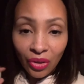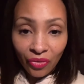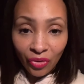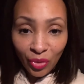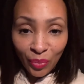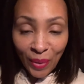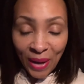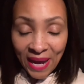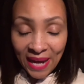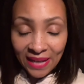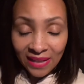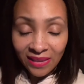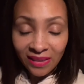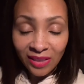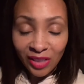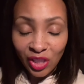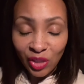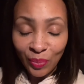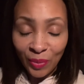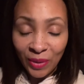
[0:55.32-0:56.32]
From past
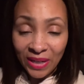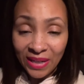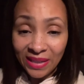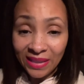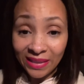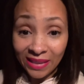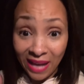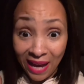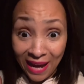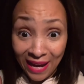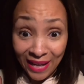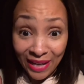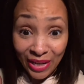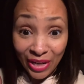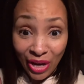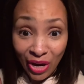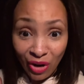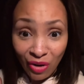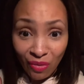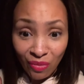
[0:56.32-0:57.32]
experience, I
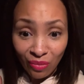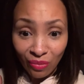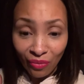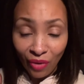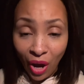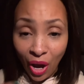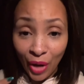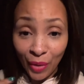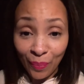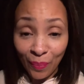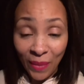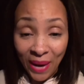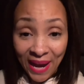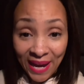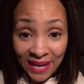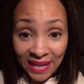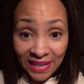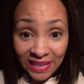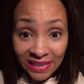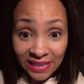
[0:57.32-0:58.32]
know on
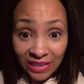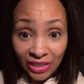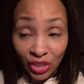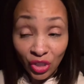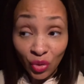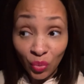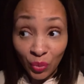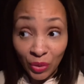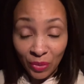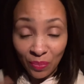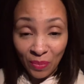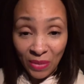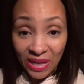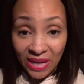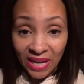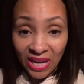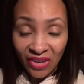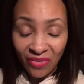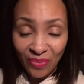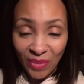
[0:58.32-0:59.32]
my end, when men
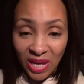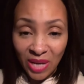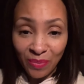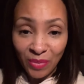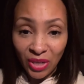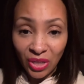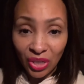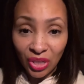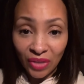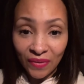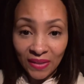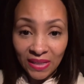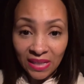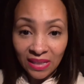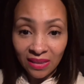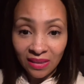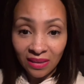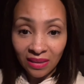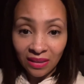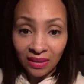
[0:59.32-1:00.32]
have made me
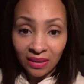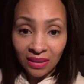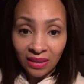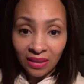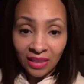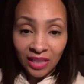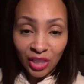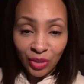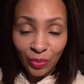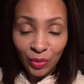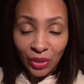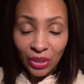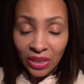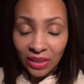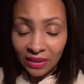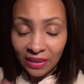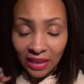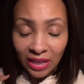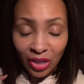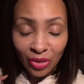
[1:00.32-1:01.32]
nervous, it's
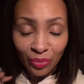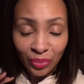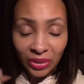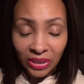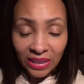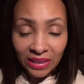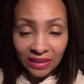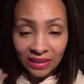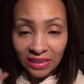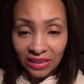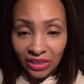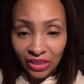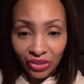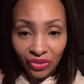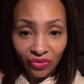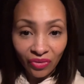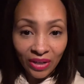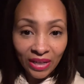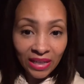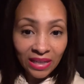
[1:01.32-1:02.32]
because they completely
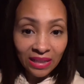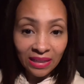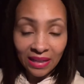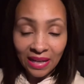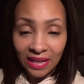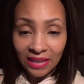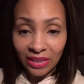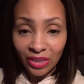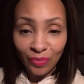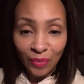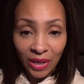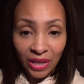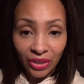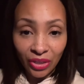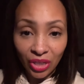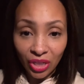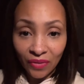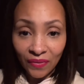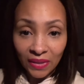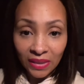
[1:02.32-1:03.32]
dysregulated my
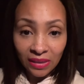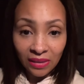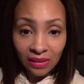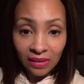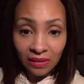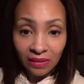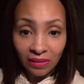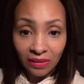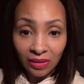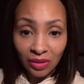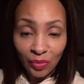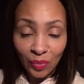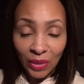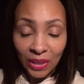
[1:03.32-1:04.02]
nervous system